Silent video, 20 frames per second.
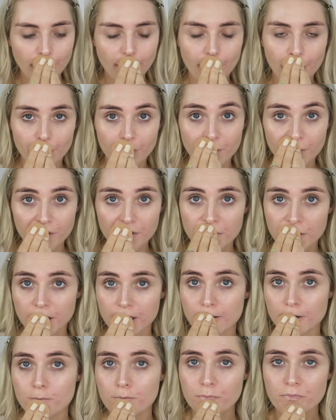on the
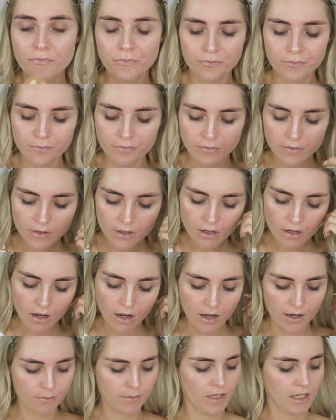skin,
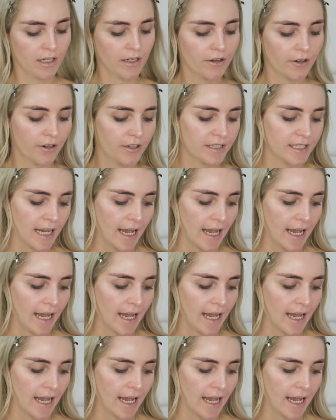I'm gonna go